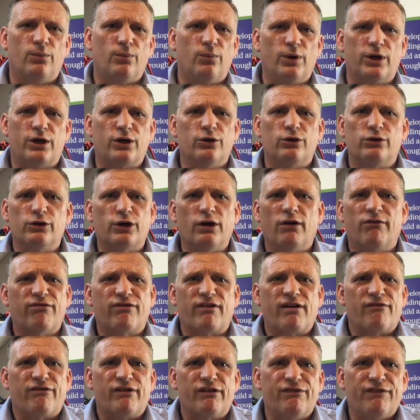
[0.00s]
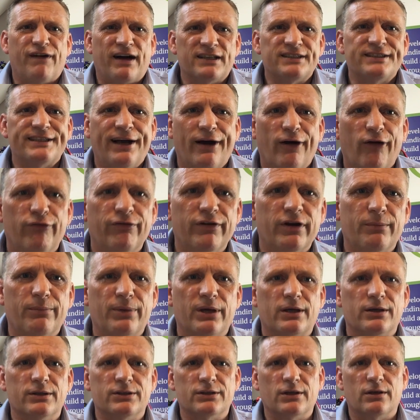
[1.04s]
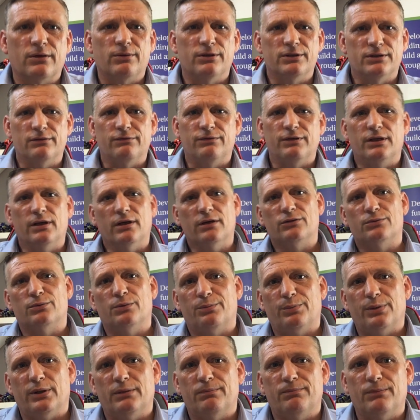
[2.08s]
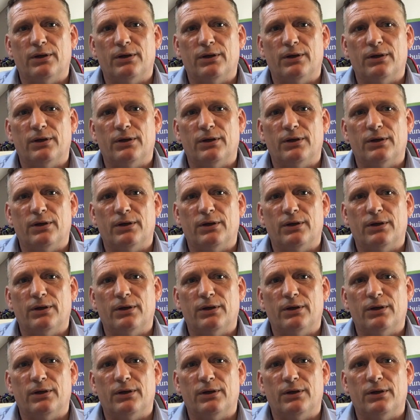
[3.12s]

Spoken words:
we couldn't cover every facet of it because otherwise the videos would be,